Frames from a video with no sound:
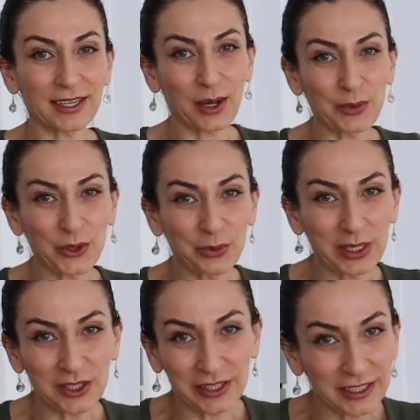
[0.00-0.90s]
grab your
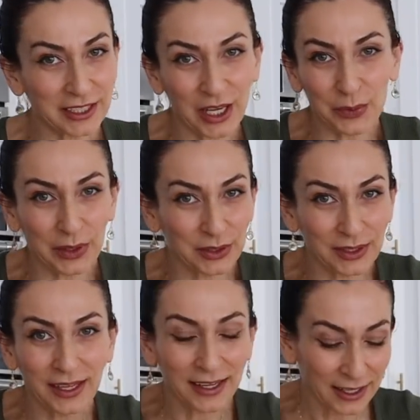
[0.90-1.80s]
measuring tape and
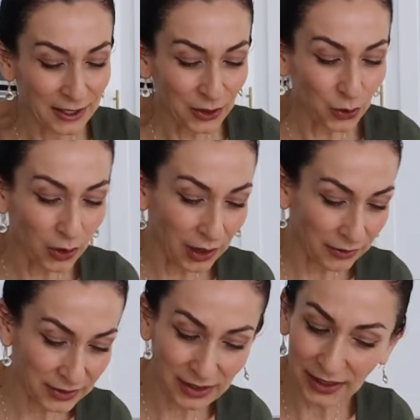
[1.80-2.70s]
go
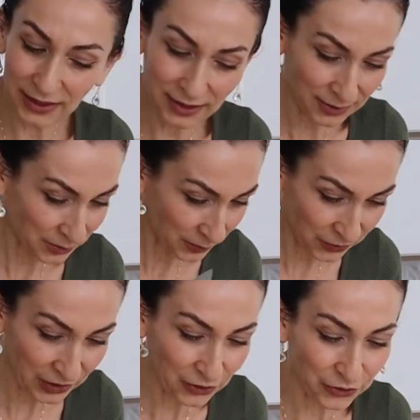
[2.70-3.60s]
after it,
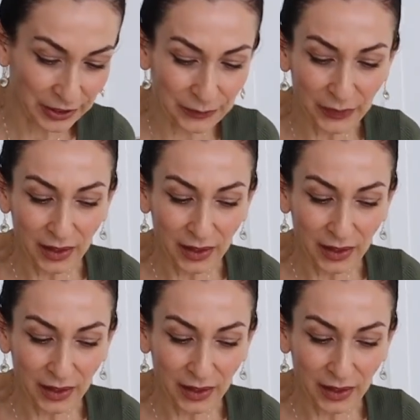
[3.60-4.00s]
feel free.